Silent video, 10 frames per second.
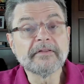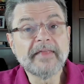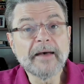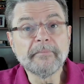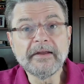
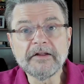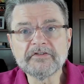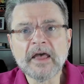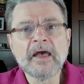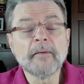That means
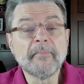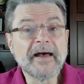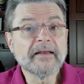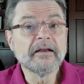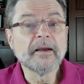
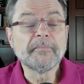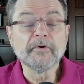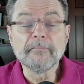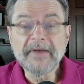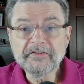backing up
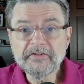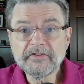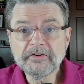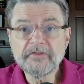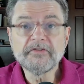your
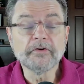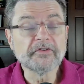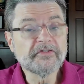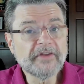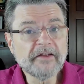messages, your
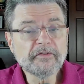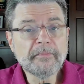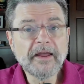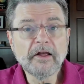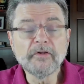sent
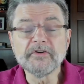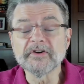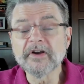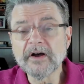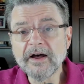mail, your
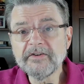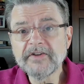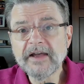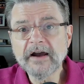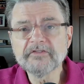
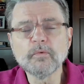contacts,